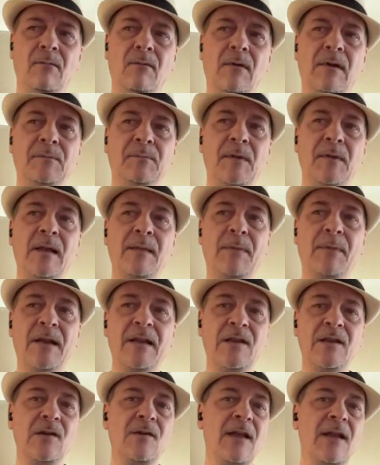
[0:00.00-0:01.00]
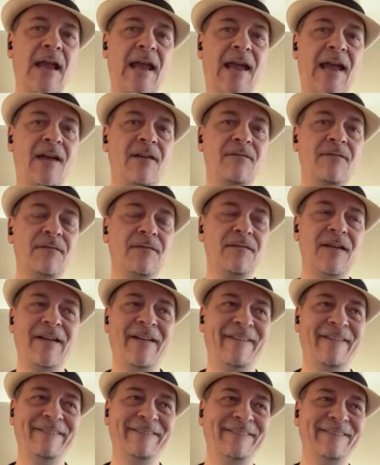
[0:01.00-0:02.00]
it's been about a year and a half
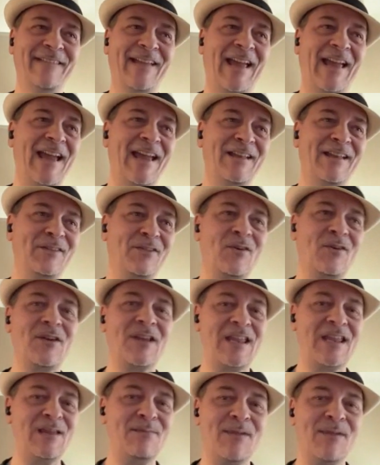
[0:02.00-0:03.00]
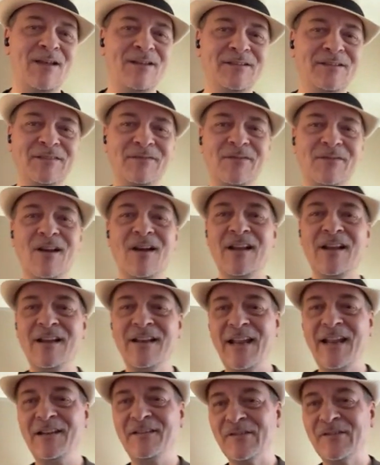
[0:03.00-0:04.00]
and 30 emails have gone
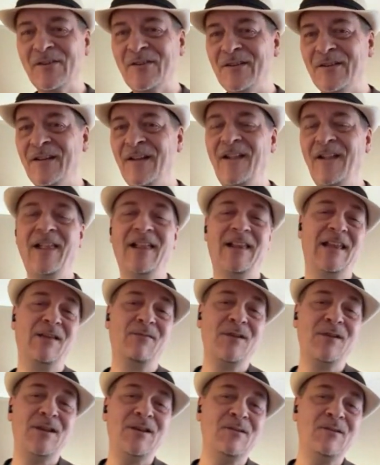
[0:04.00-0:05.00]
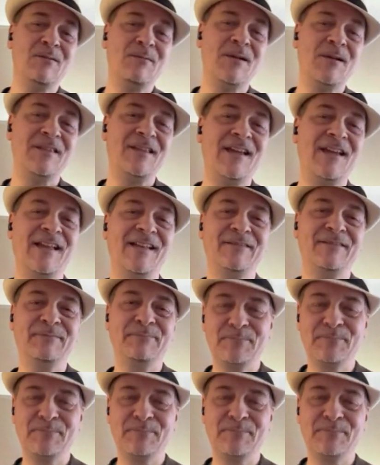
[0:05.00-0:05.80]
unanswered. Like, what do you do about that?